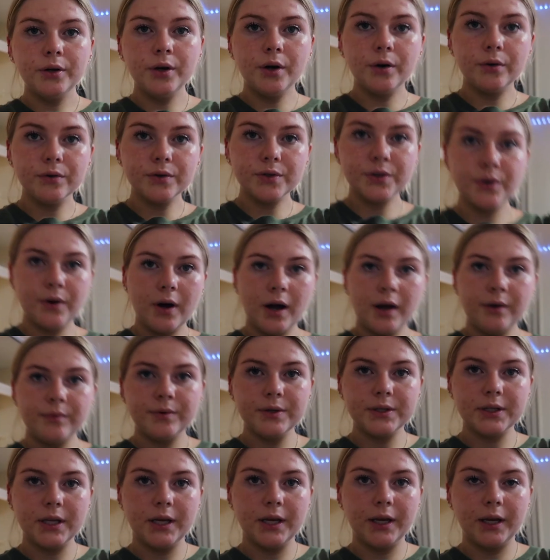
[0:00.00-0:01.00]
no. So I
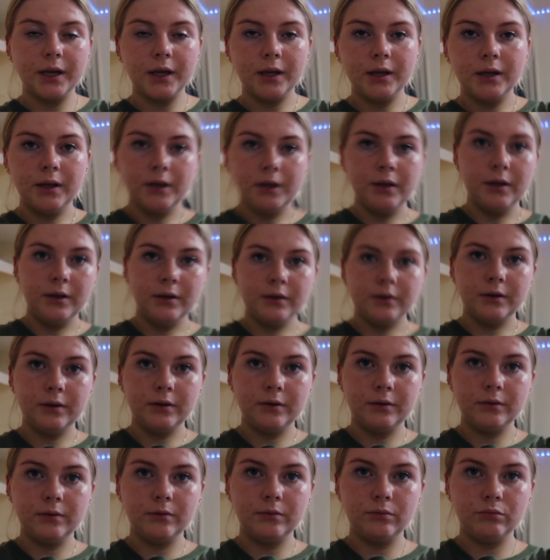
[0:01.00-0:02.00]
was like,
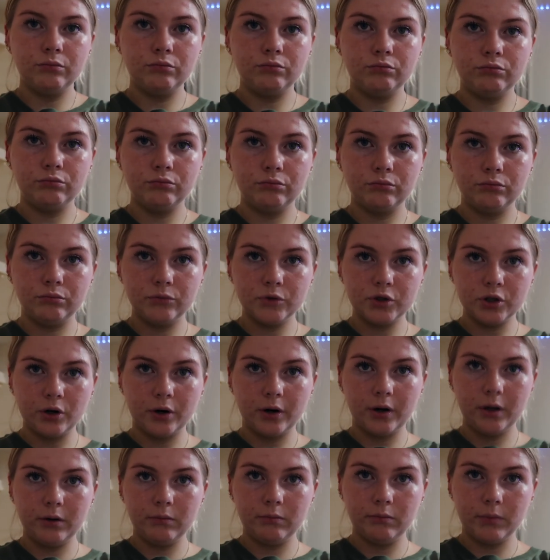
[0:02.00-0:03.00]

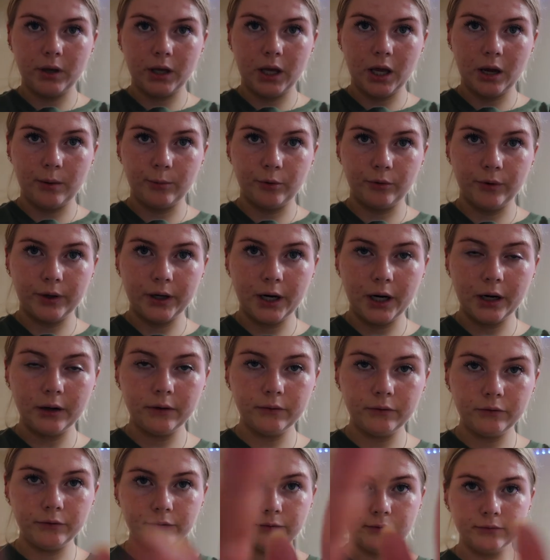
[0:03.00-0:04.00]
sorry, my camera ran out
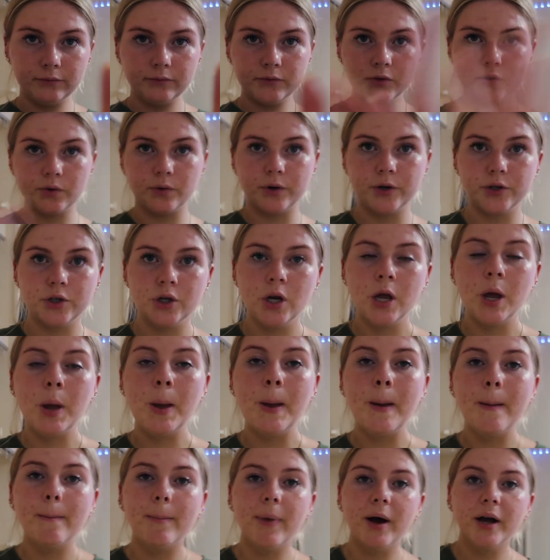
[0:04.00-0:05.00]
of storage.
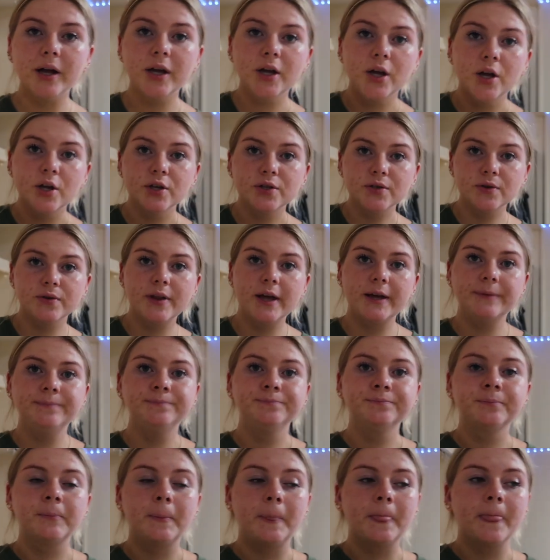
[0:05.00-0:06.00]
But so
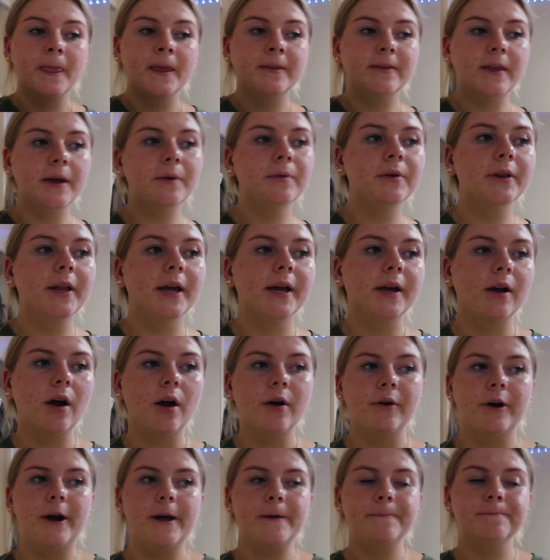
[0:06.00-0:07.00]
then they were like,
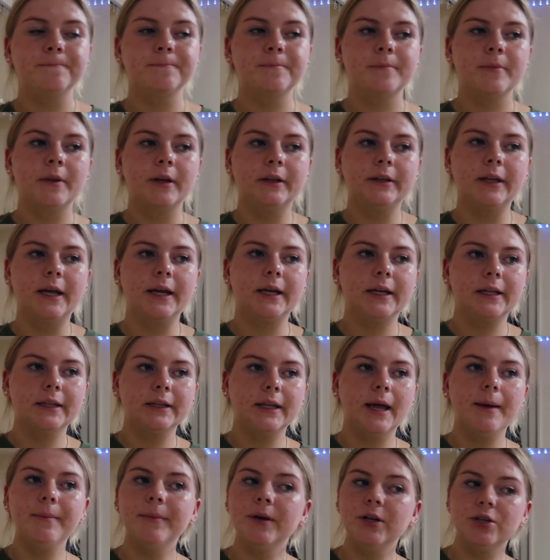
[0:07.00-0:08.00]
all right, like
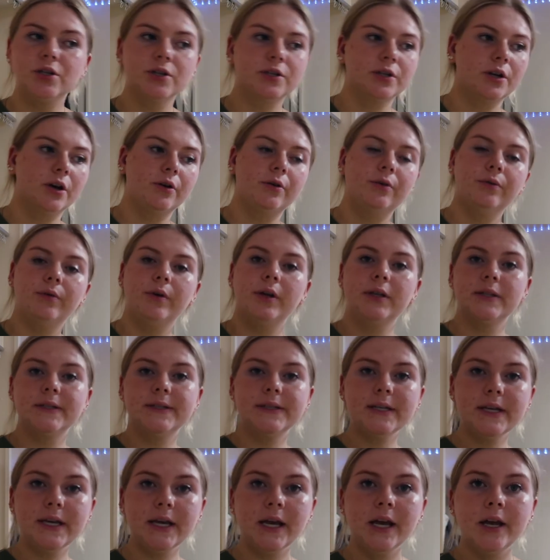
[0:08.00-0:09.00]
let me just go and
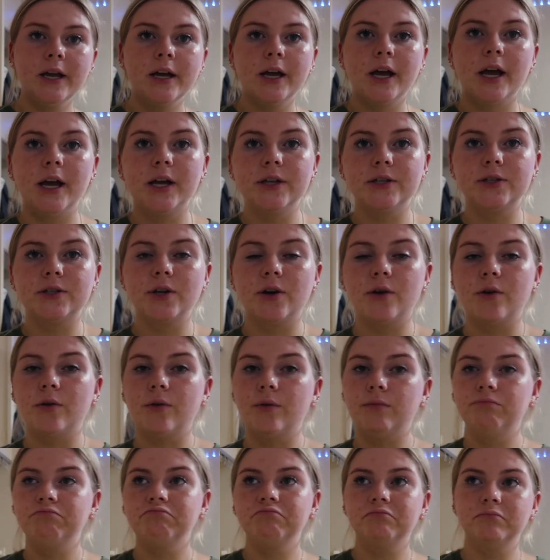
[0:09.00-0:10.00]
see. And
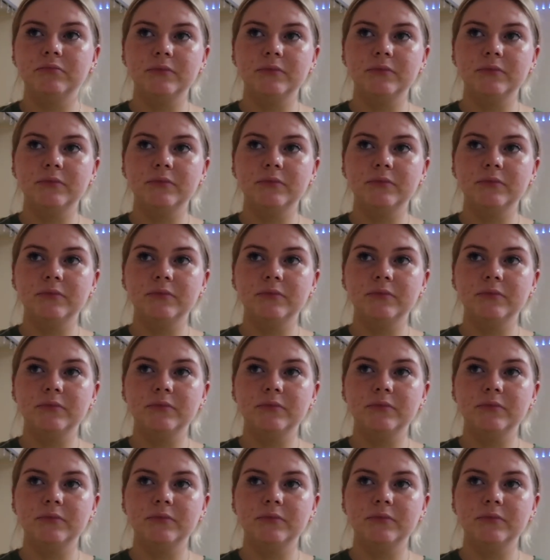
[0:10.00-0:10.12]
so